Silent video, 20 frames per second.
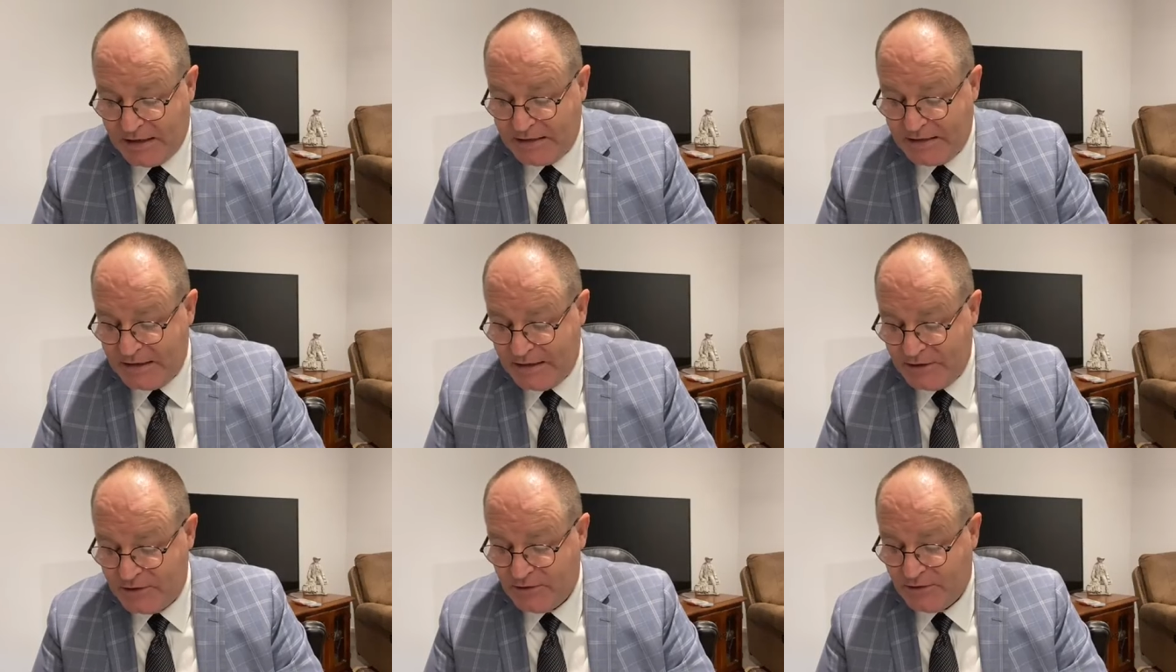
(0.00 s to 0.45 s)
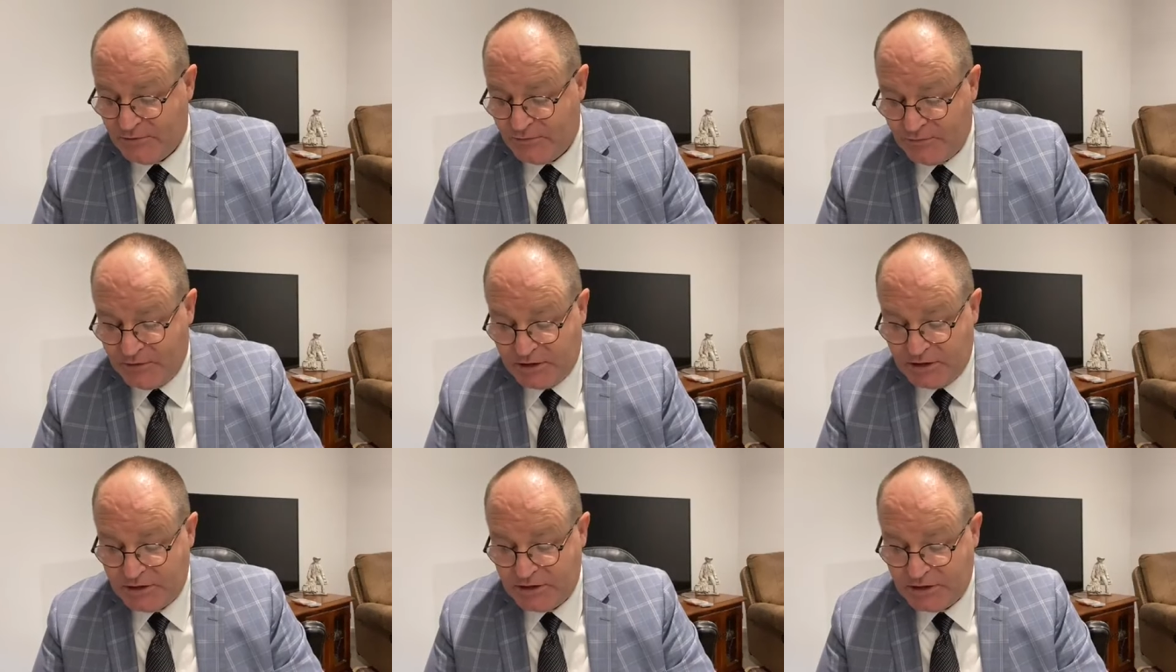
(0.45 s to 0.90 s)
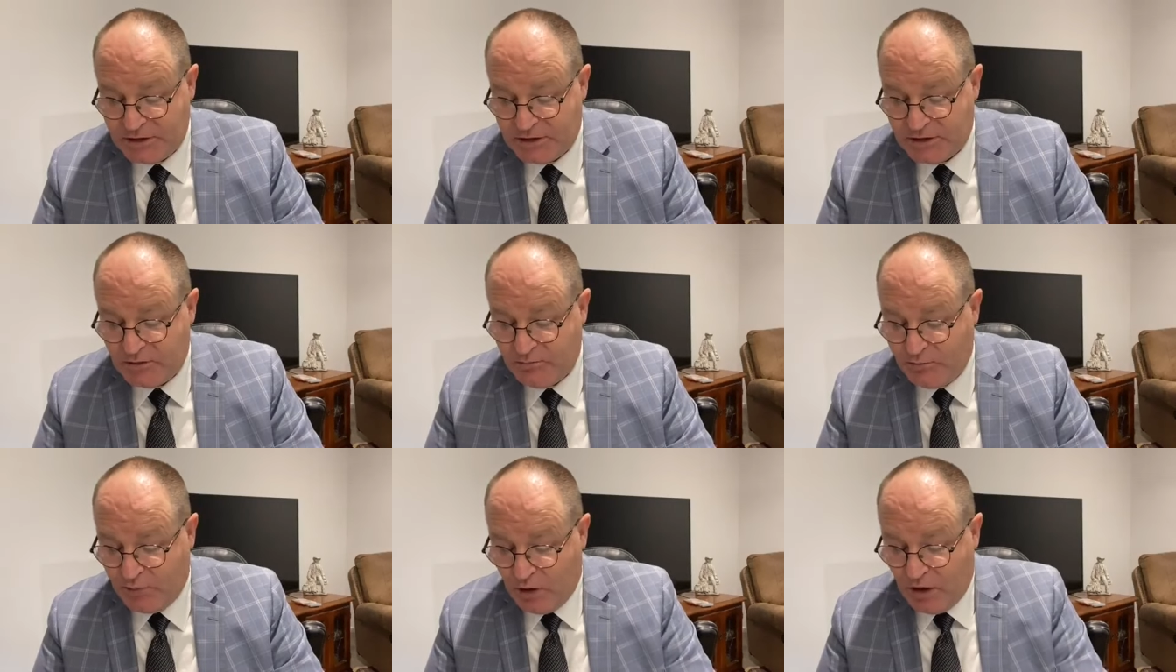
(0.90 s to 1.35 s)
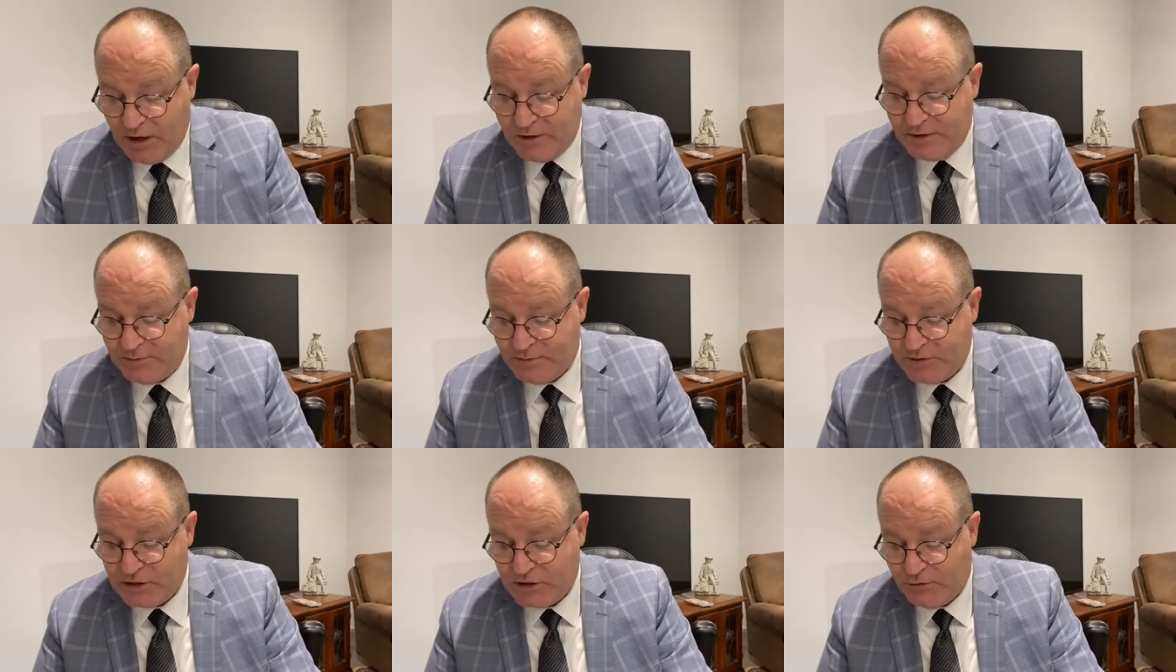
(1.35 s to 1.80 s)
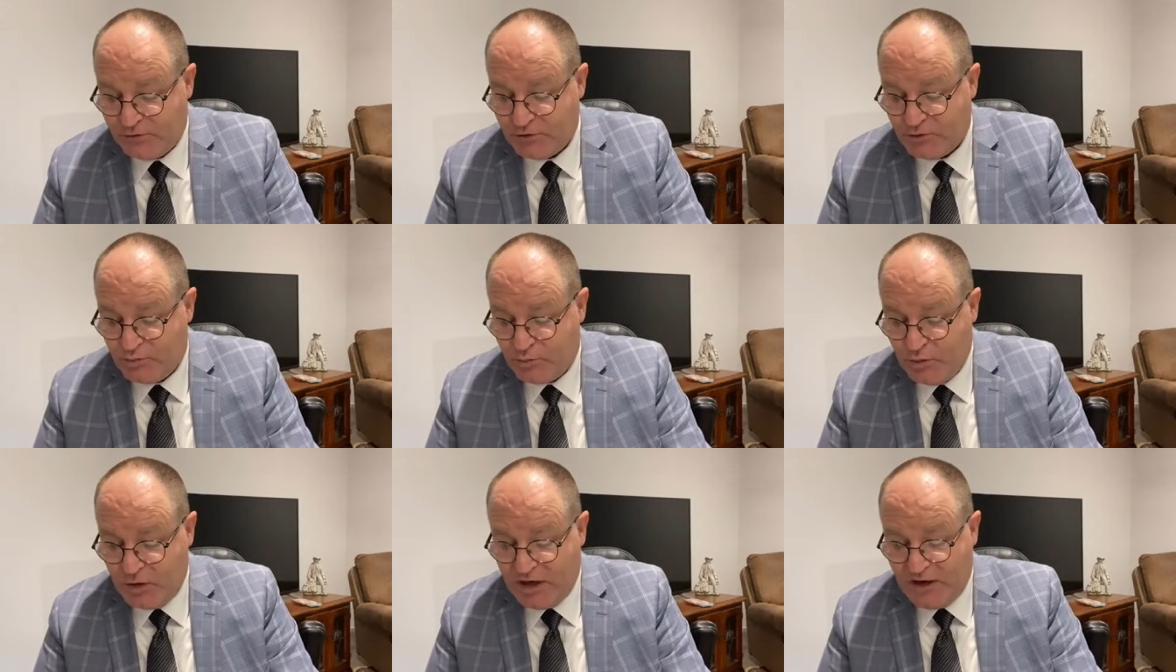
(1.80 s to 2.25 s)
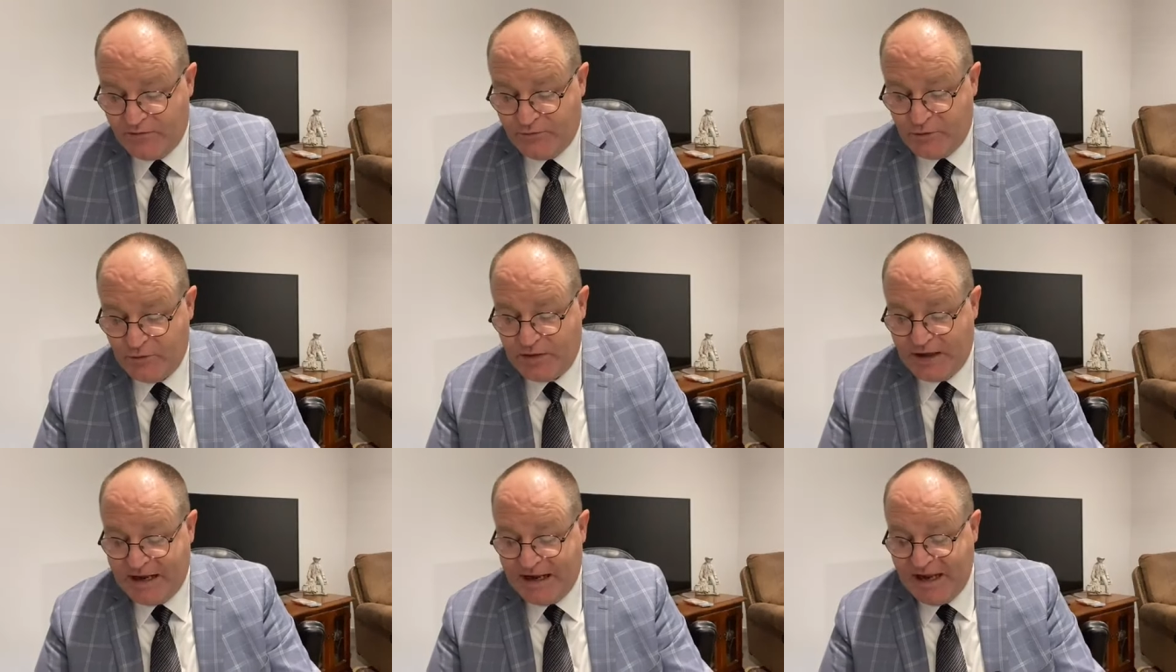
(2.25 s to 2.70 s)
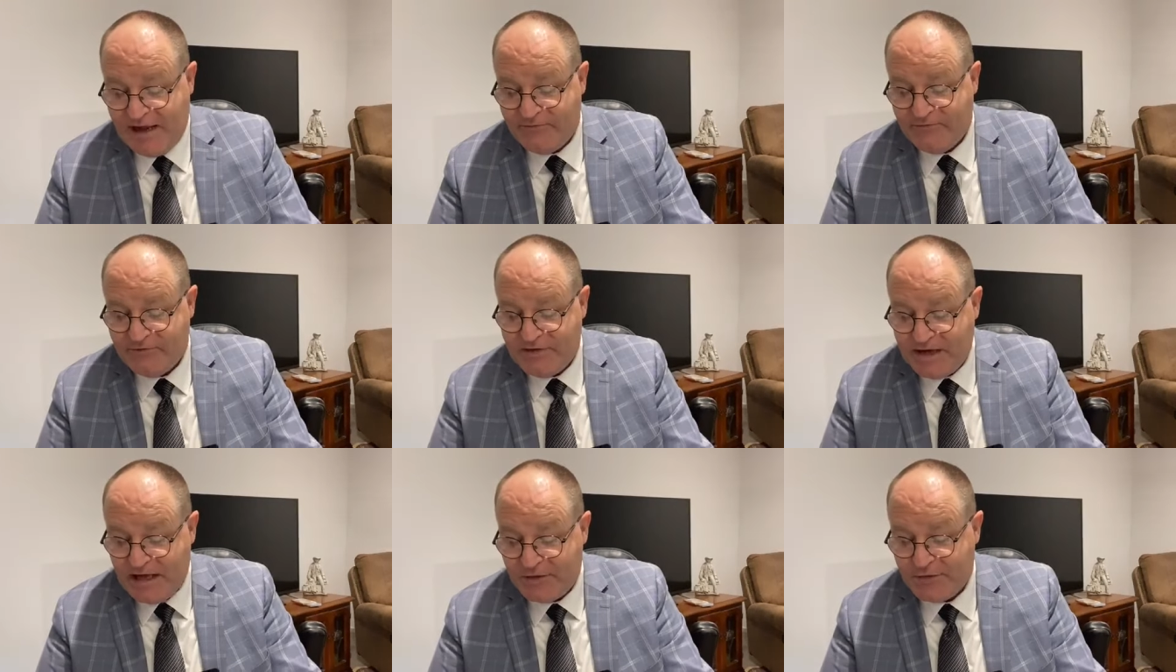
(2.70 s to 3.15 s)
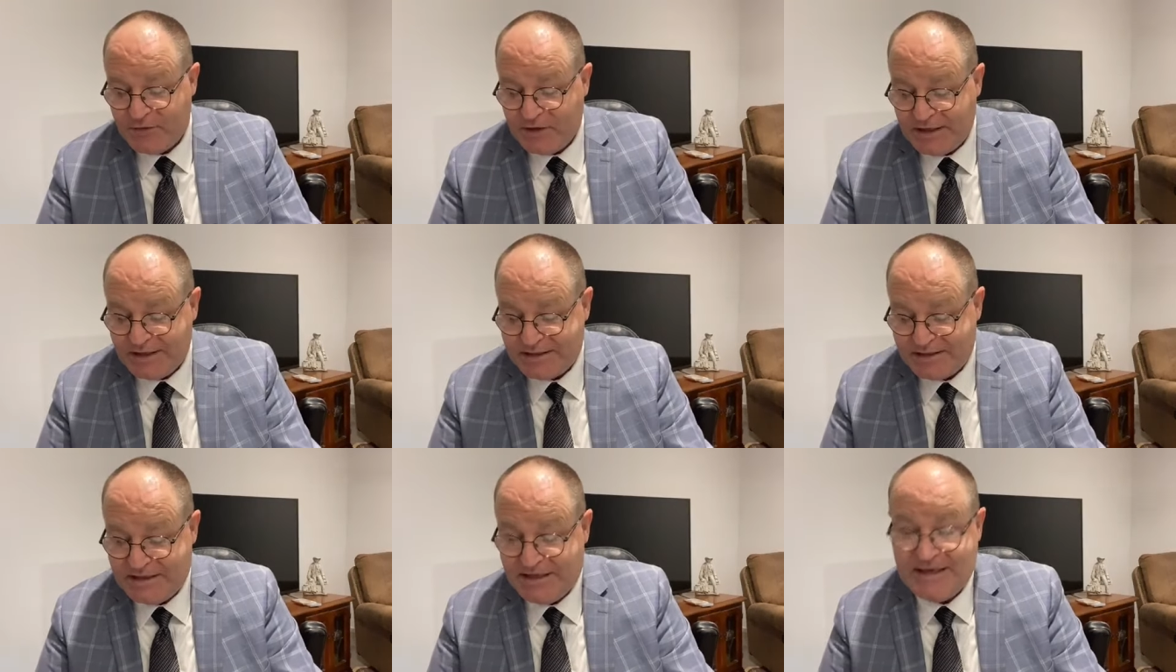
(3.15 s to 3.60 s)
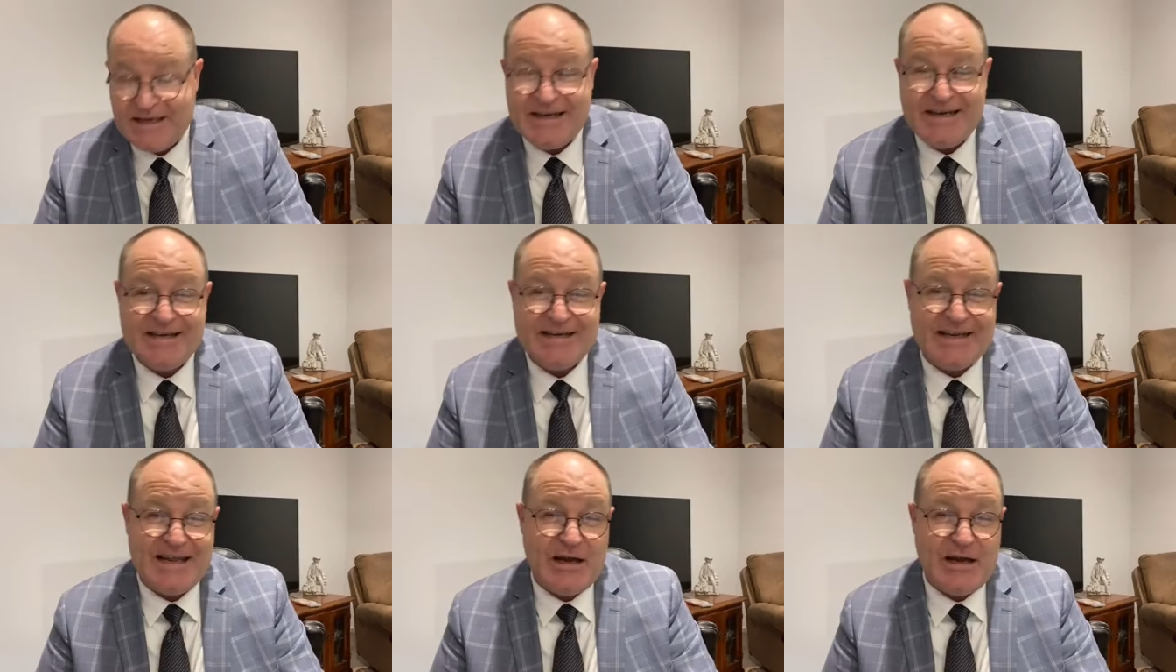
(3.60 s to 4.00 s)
and into the villages and buy themselves bread, for they have nothing to eat.